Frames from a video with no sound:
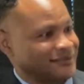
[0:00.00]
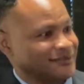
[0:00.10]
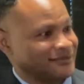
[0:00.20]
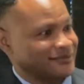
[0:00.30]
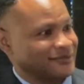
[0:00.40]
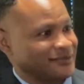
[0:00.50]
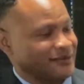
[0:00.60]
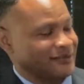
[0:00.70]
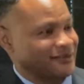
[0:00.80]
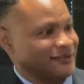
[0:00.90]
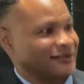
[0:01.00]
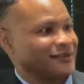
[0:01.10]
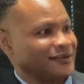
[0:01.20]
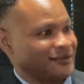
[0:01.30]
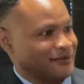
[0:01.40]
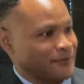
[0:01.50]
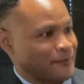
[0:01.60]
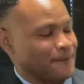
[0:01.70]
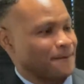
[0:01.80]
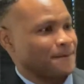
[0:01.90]

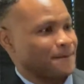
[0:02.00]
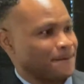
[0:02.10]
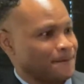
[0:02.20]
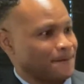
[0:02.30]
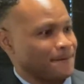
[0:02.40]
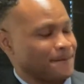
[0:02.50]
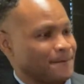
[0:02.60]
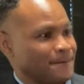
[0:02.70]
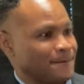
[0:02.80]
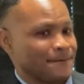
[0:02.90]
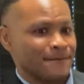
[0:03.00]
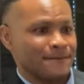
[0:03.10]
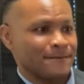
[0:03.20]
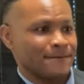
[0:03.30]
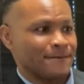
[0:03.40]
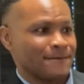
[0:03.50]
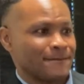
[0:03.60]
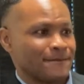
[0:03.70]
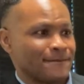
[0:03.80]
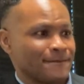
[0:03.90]

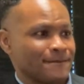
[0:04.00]
The person shown says nothing.